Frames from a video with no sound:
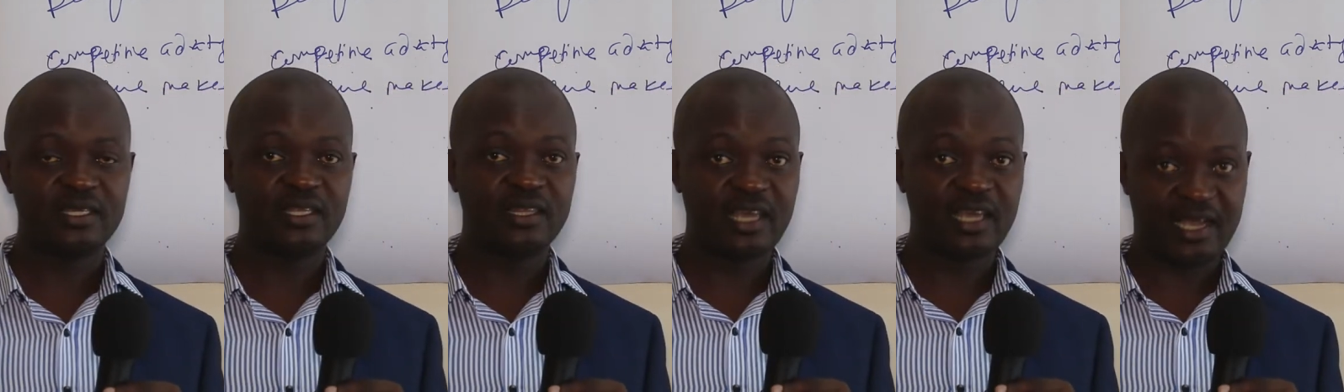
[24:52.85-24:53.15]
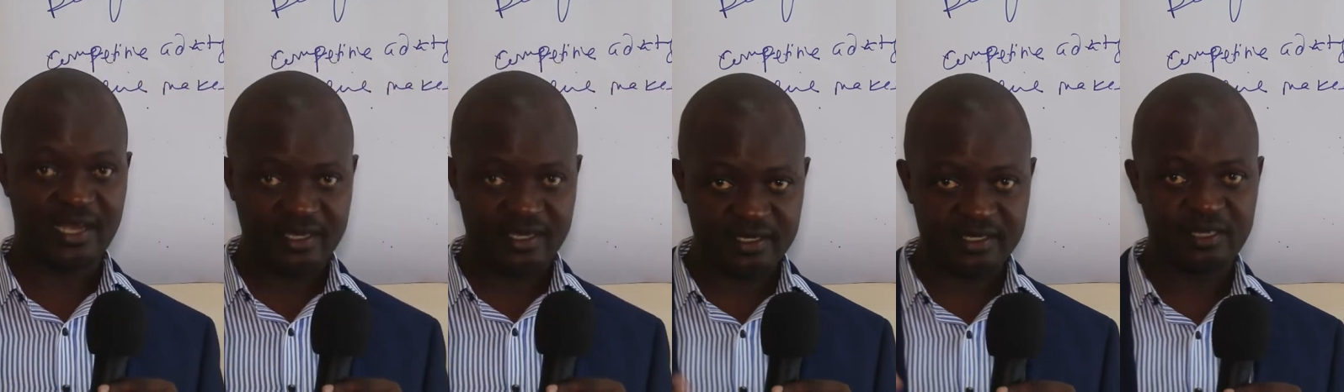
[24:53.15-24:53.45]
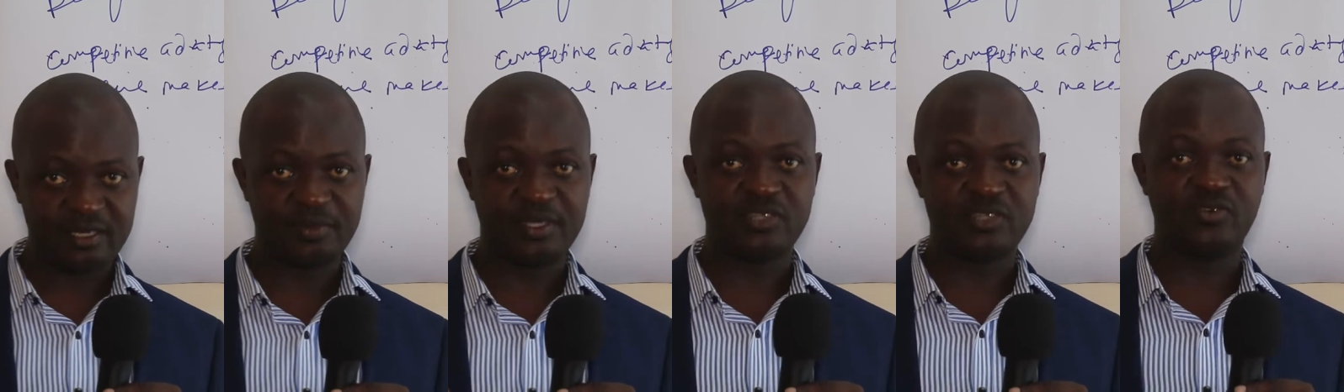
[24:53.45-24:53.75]
their
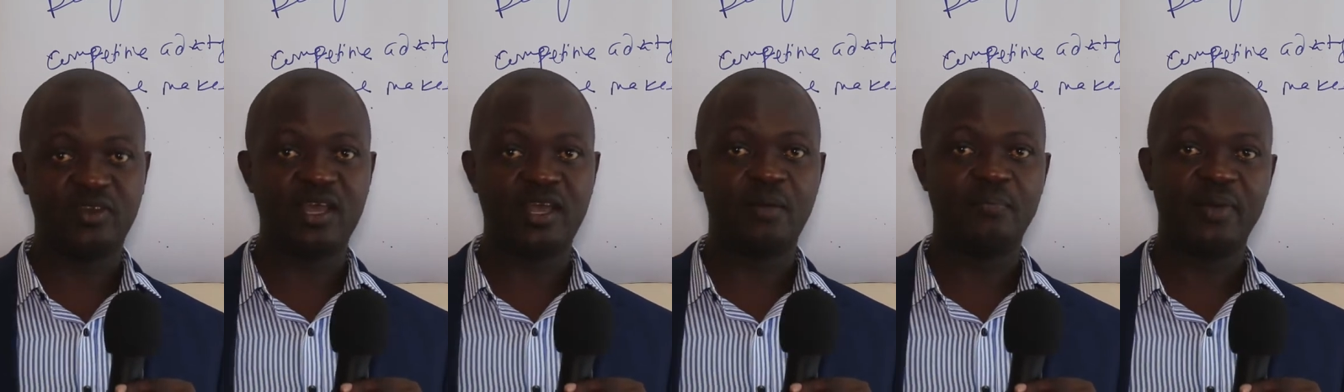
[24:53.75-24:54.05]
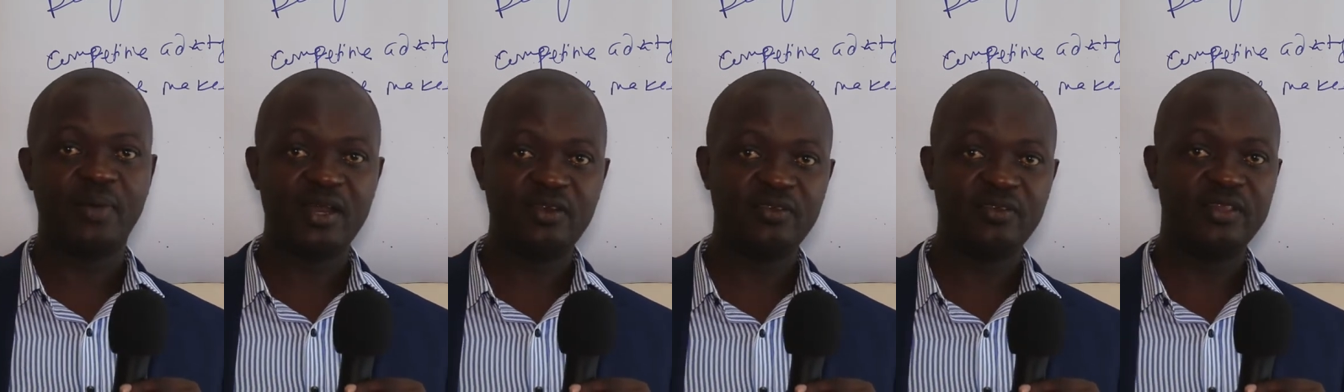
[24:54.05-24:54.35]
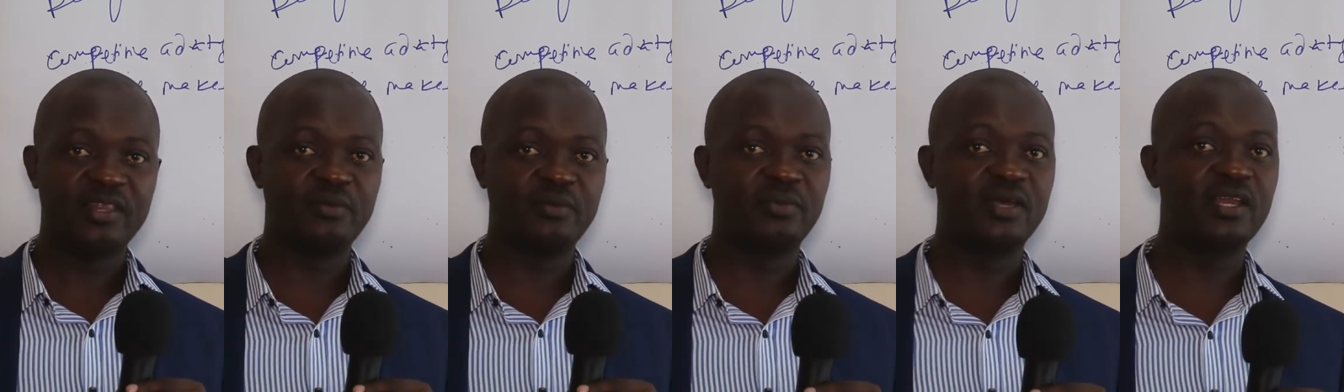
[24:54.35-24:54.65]
customers will
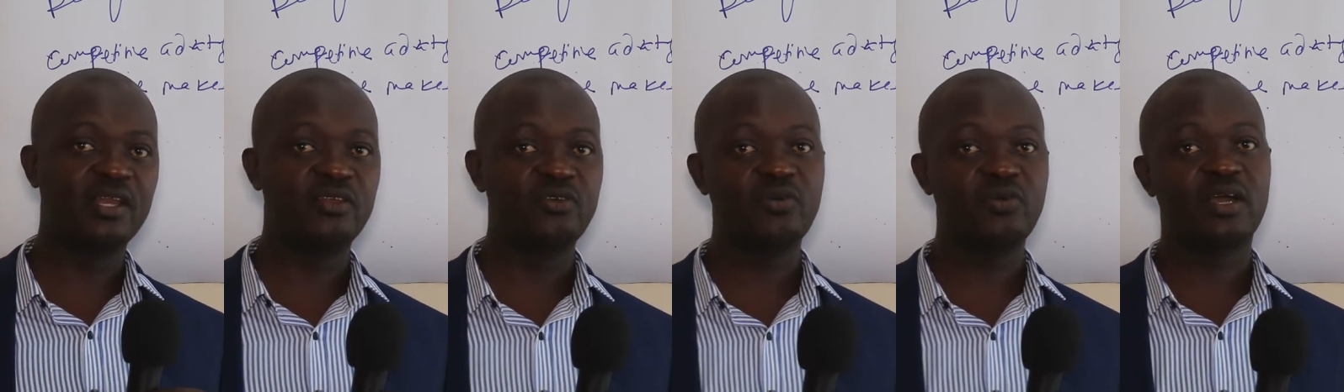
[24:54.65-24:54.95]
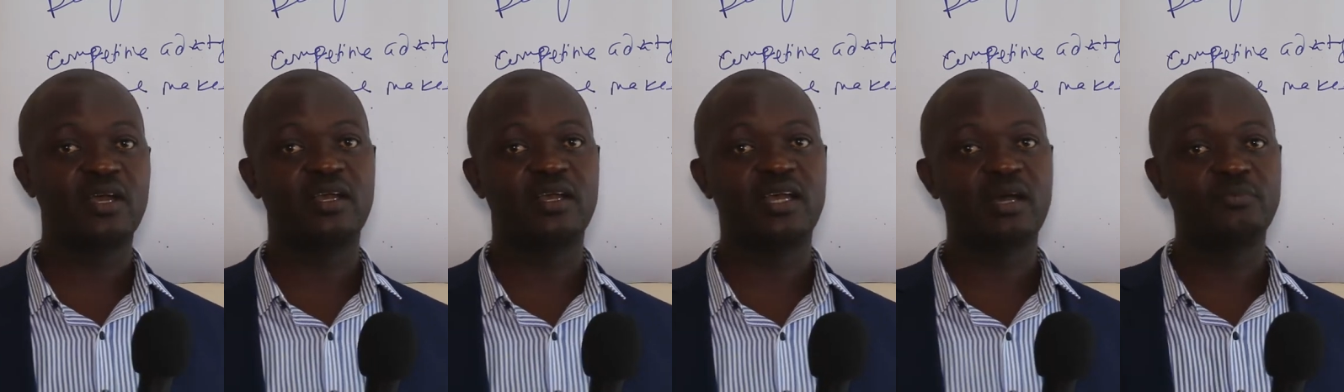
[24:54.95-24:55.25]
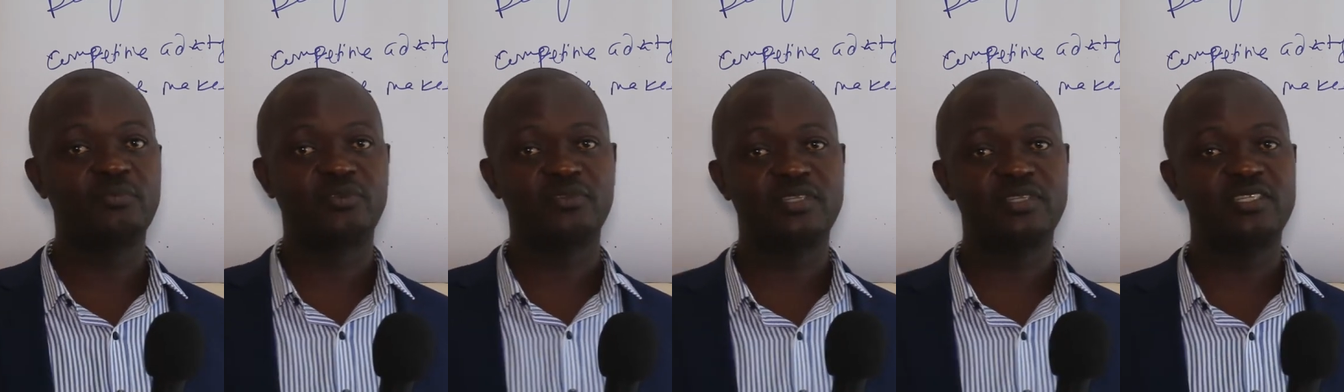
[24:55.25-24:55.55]
abandon them, and you
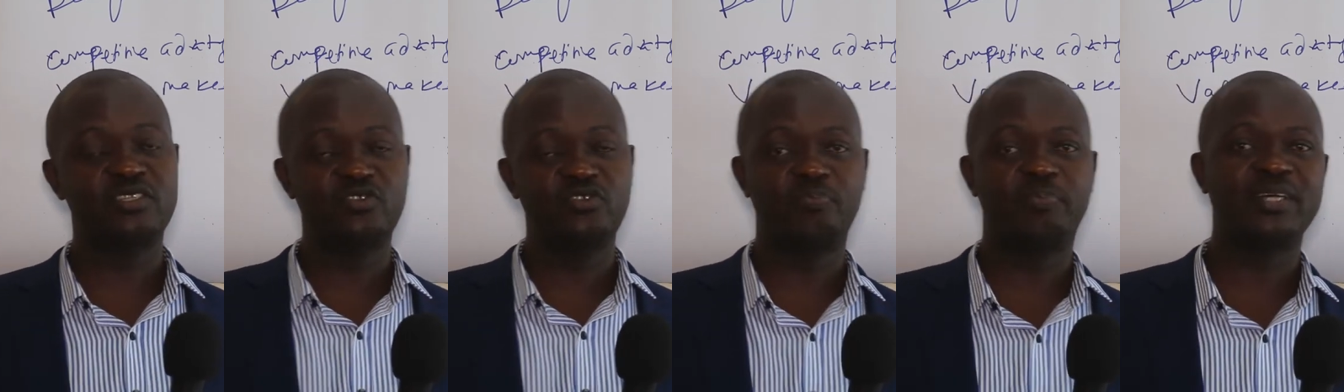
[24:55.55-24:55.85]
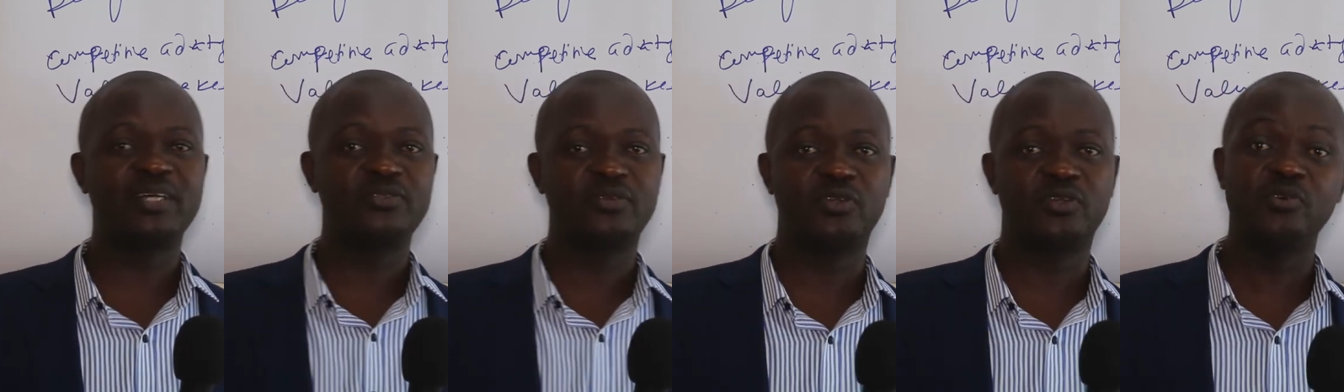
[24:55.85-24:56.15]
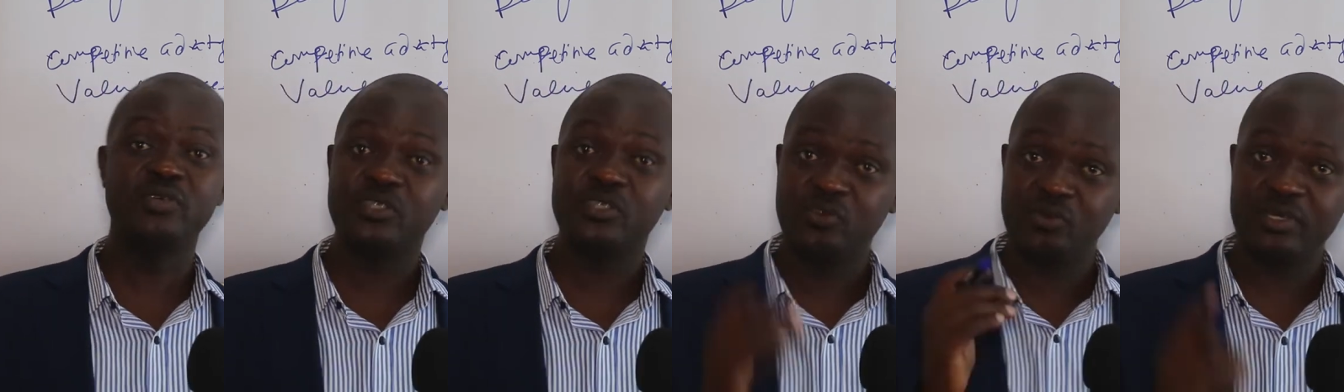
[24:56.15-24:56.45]
come to this new person
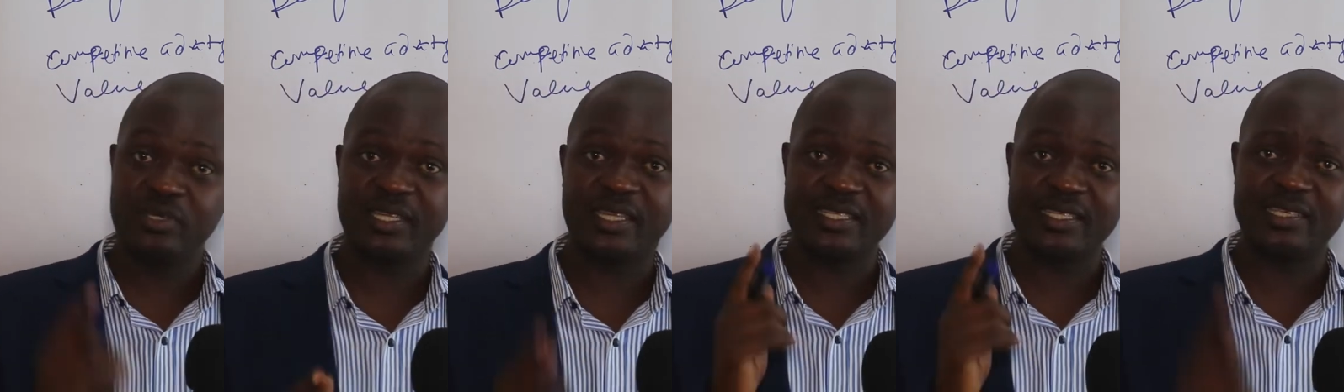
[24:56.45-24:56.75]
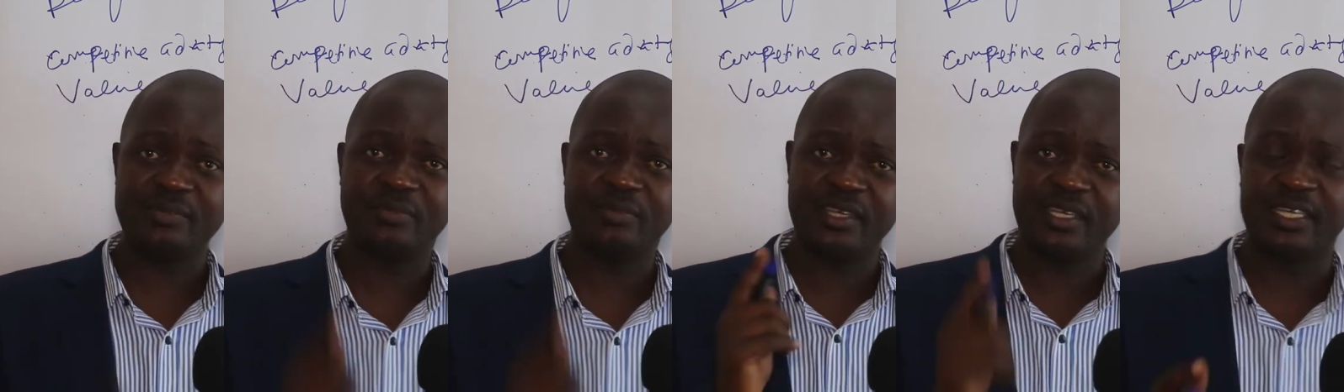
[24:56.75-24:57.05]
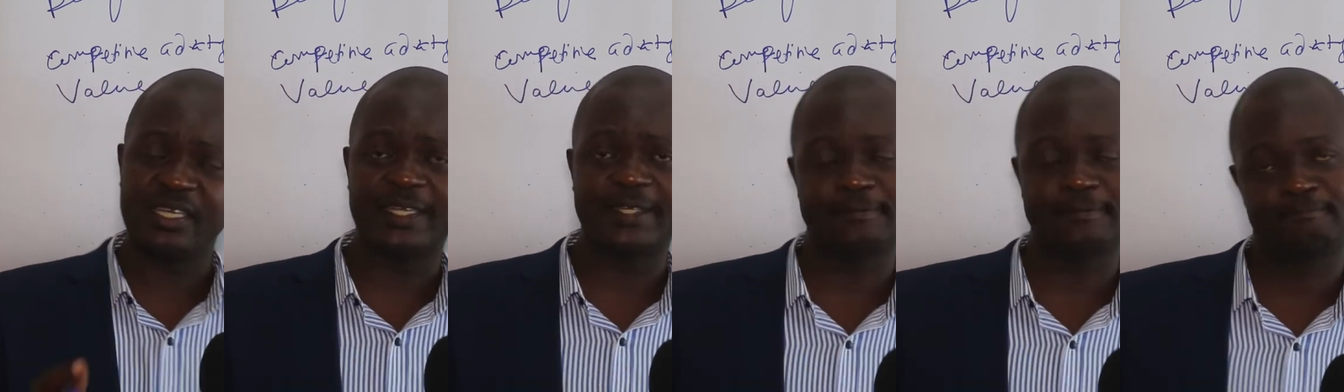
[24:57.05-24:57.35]
who is doing the same thing?